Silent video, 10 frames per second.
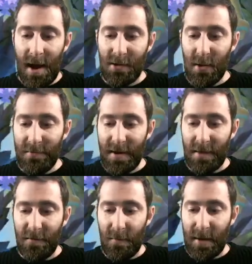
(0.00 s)
I do have
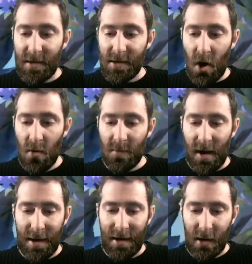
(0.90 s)
another Forbidden Tome that
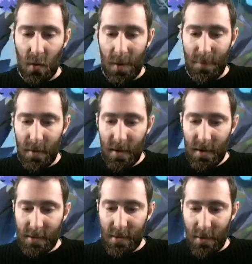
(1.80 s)
I can equip.
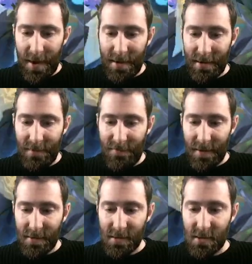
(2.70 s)
Let's go ahead and give
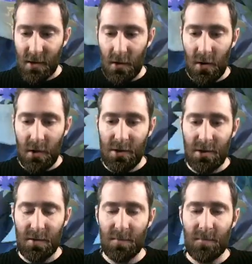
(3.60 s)
that to
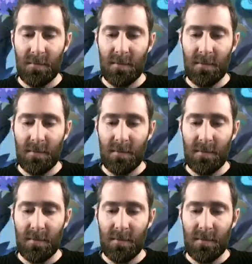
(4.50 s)
Scourge.